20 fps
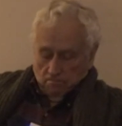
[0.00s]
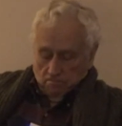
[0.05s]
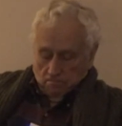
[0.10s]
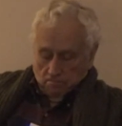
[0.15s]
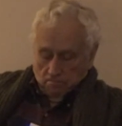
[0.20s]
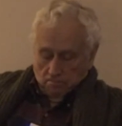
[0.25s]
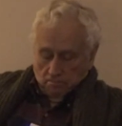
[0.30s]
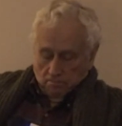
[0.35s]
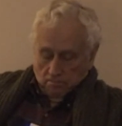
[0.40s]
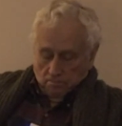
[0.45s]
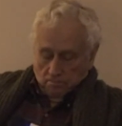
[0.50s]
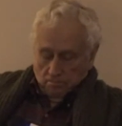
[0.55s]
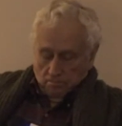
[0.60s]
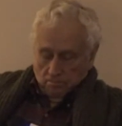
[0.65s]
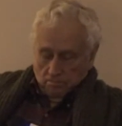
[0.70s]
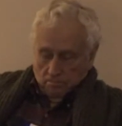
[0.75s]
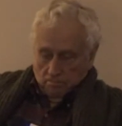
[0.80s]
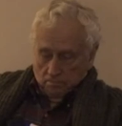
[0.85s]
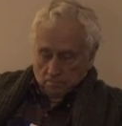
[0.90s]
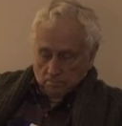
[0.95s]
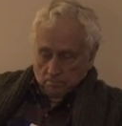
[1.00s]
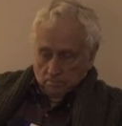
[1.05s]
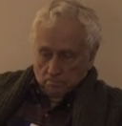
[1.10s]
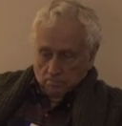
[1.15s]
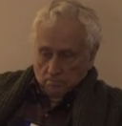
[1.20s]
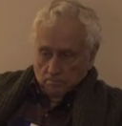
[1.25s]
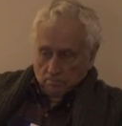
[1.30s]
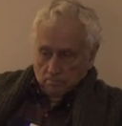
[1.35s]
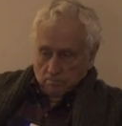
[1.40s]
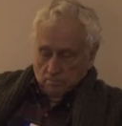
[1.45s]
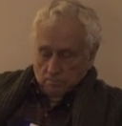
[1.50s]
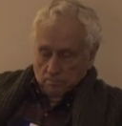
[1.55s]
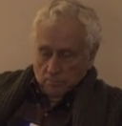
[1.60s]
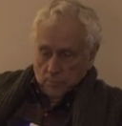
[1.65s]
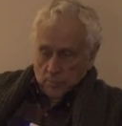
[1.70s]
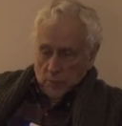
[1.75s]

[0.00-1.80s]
[no speech]